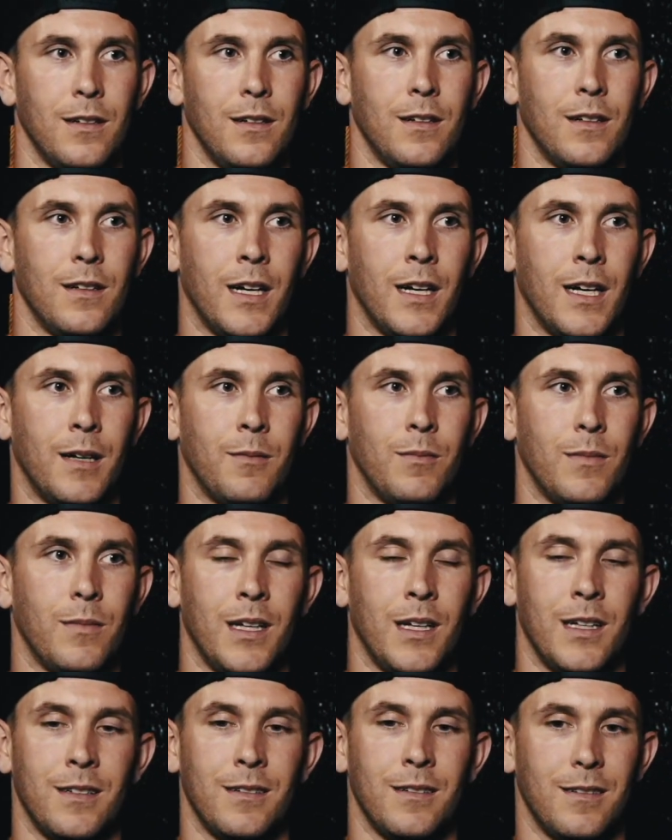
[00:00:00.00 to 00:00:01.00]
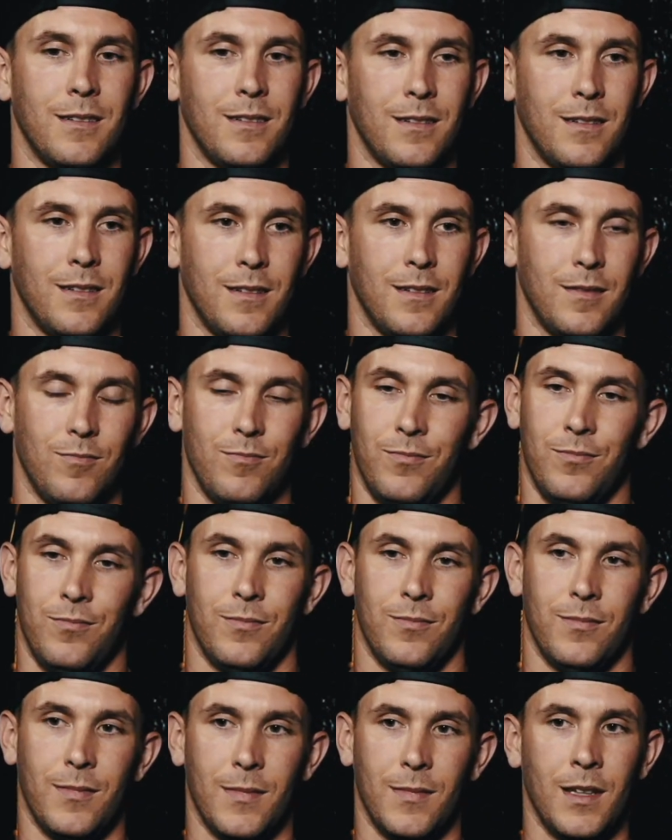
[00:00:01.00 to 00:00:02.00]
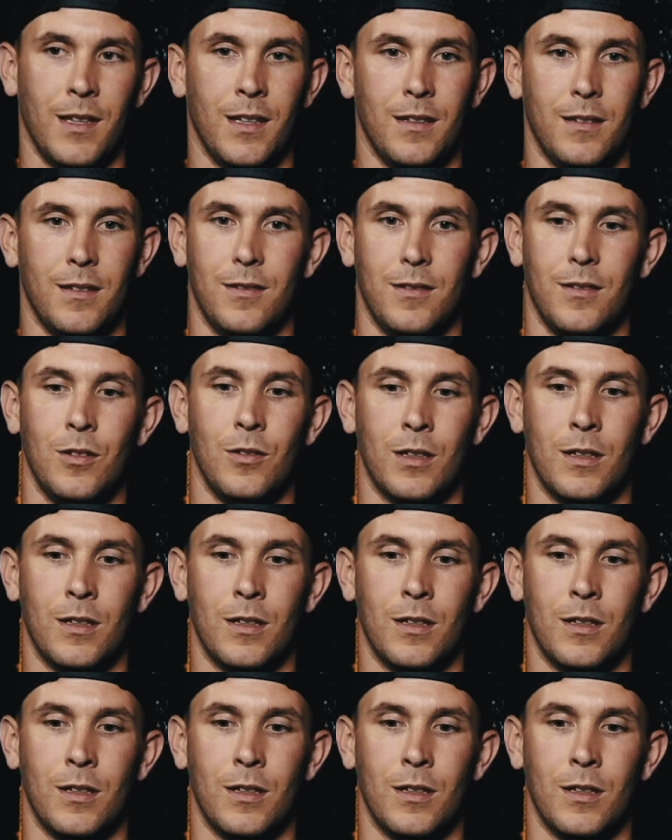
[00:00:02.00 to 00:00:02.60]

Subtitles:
And you